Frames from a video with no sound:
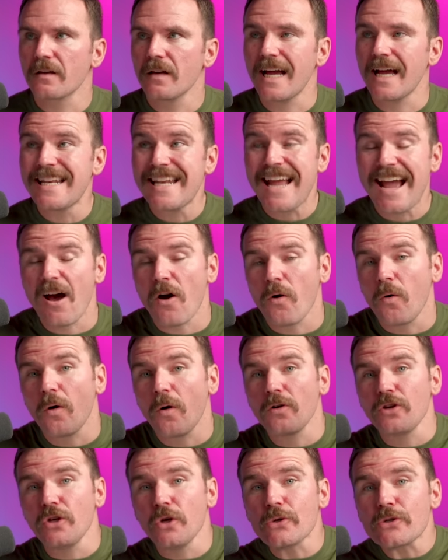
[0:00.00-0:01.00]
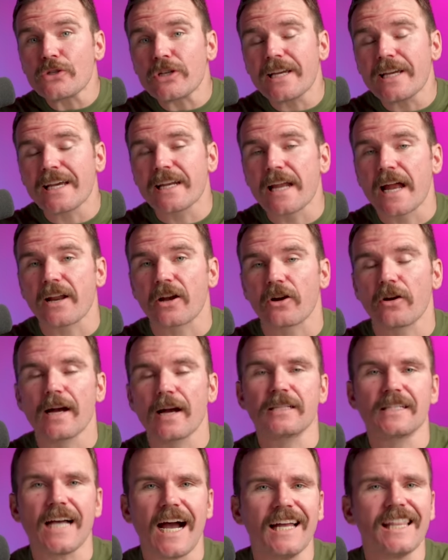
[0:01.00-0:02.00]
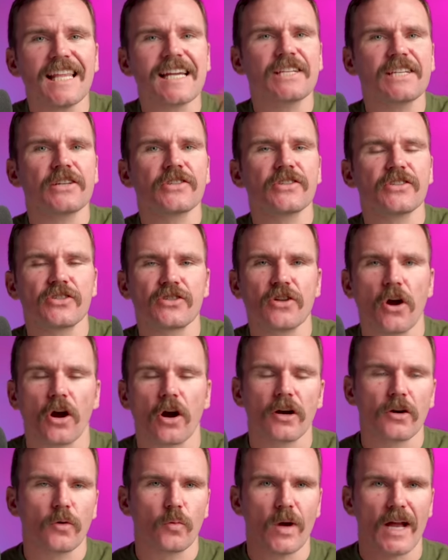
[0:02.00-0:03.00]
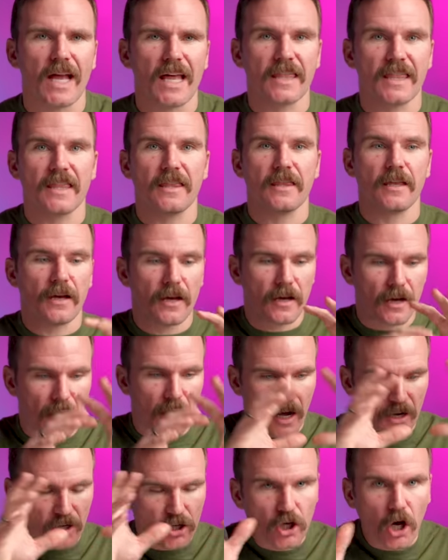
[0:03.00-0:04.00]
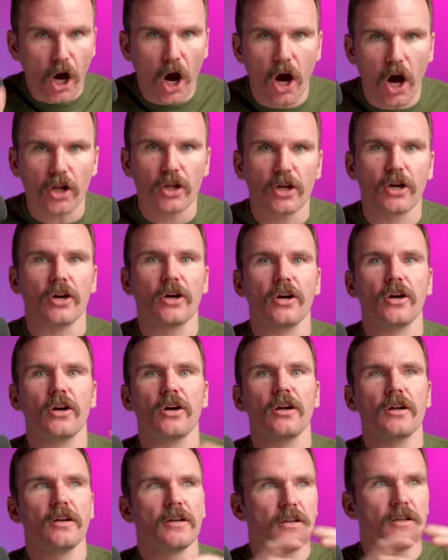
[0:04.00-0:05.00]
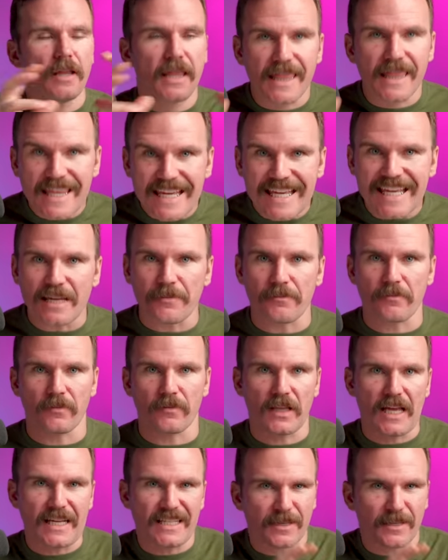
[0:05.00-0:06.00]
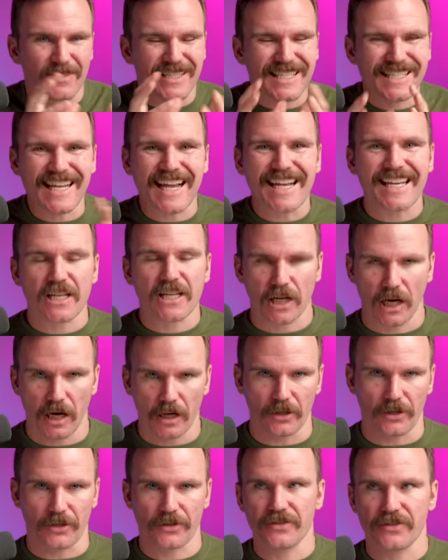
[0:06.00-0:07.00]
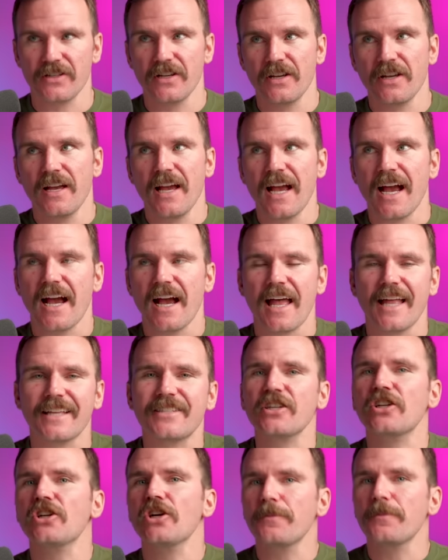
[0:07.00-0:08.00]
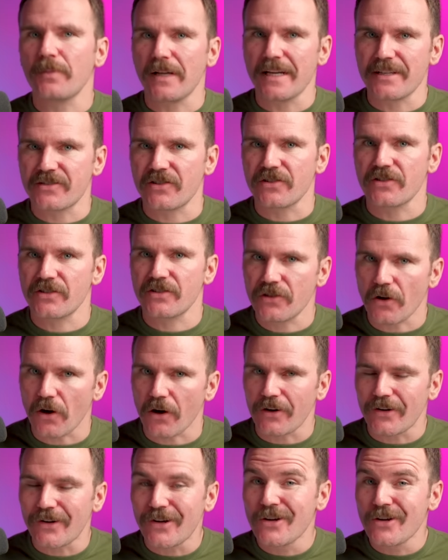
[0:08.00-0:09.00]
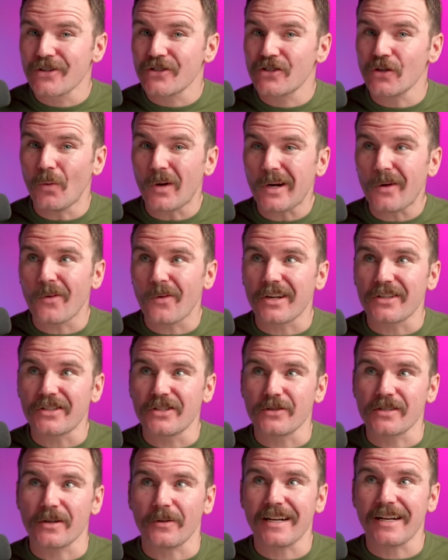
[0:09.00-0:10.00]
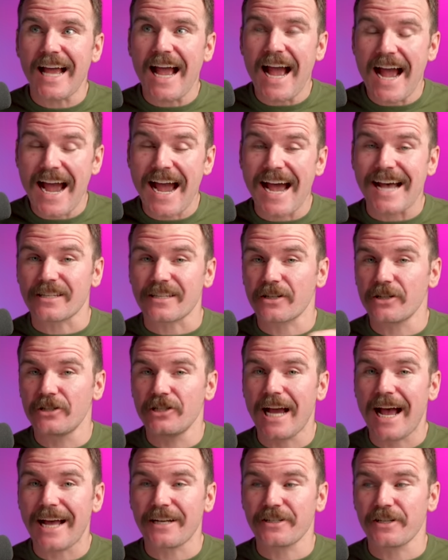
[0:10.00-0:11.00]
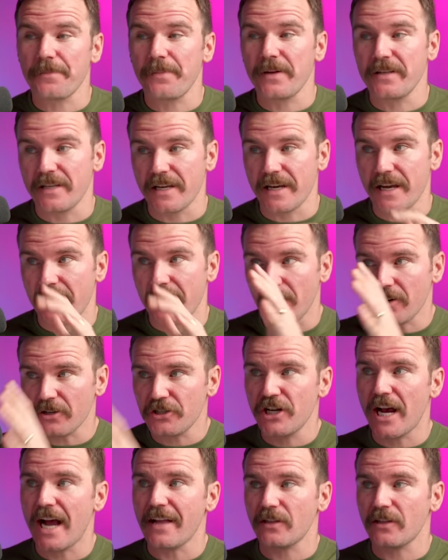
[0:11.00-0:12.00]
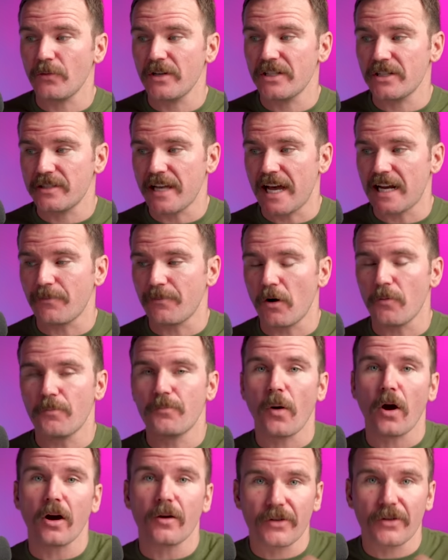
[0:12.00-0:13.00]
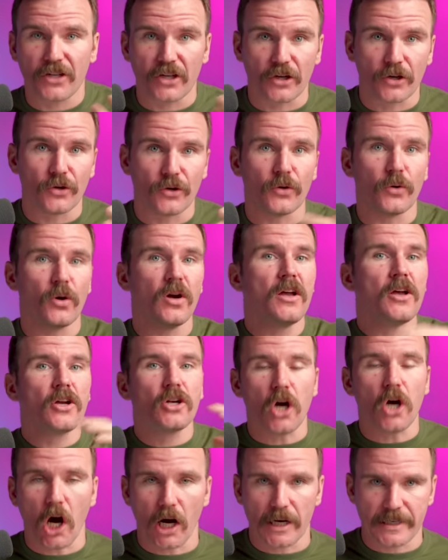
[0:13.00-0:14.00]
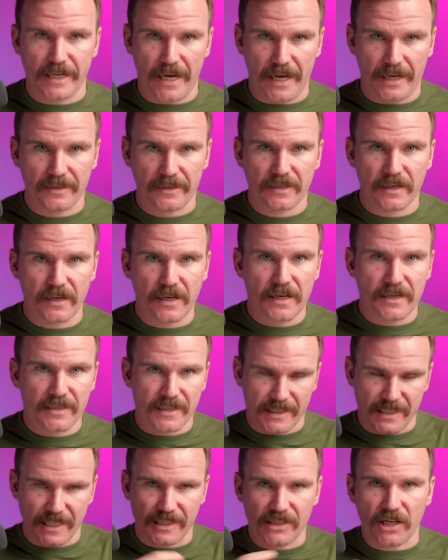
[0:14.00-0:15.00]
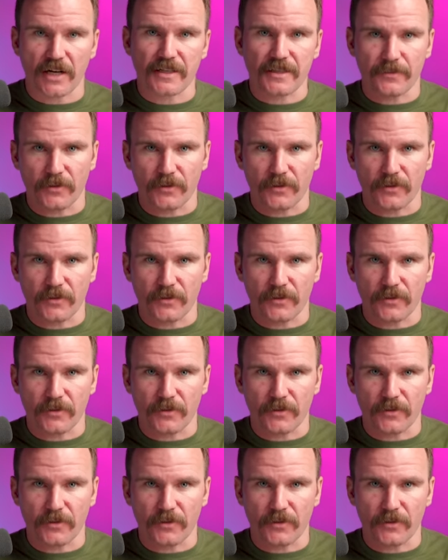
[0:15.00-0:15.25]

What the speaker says: And now, usually in Editor X, I like to start with a color theme, like some site colors. It's a good place to start. So what I want to do is I'm going to ask ChatGPT in our chat that we just had about barbecue content, since it's got